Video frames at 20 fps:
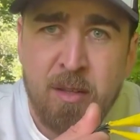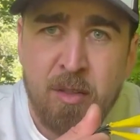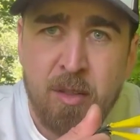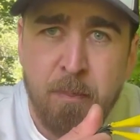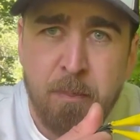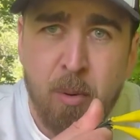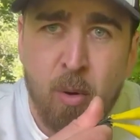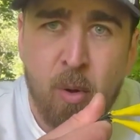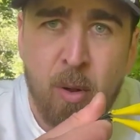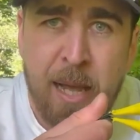the
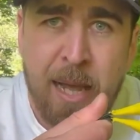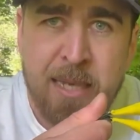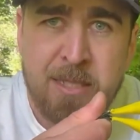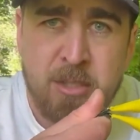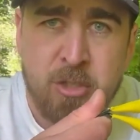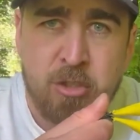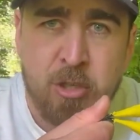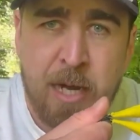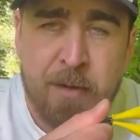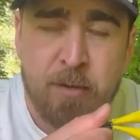ball has
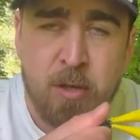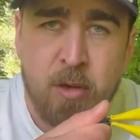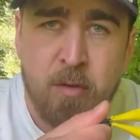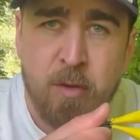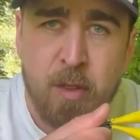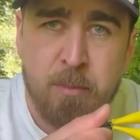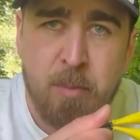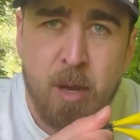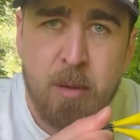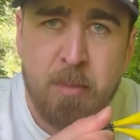to travel over
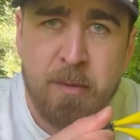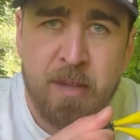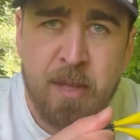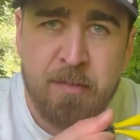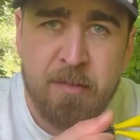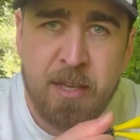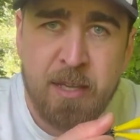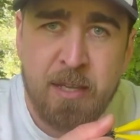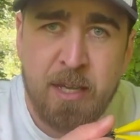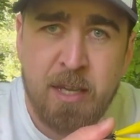the bottom of your
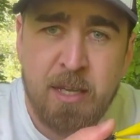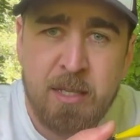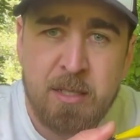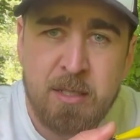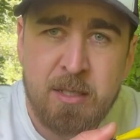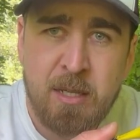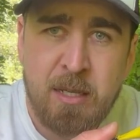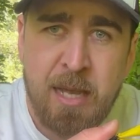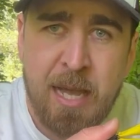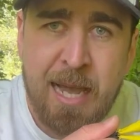finger
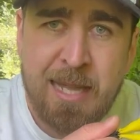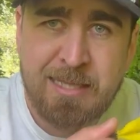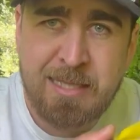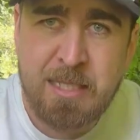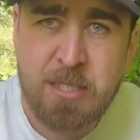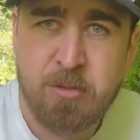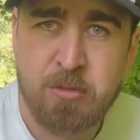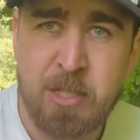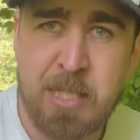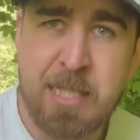as
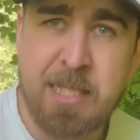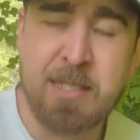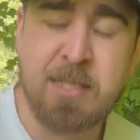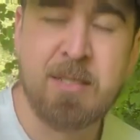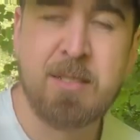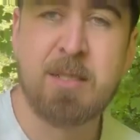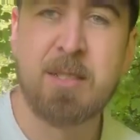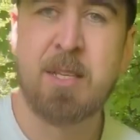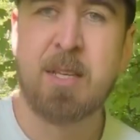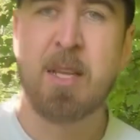it's released.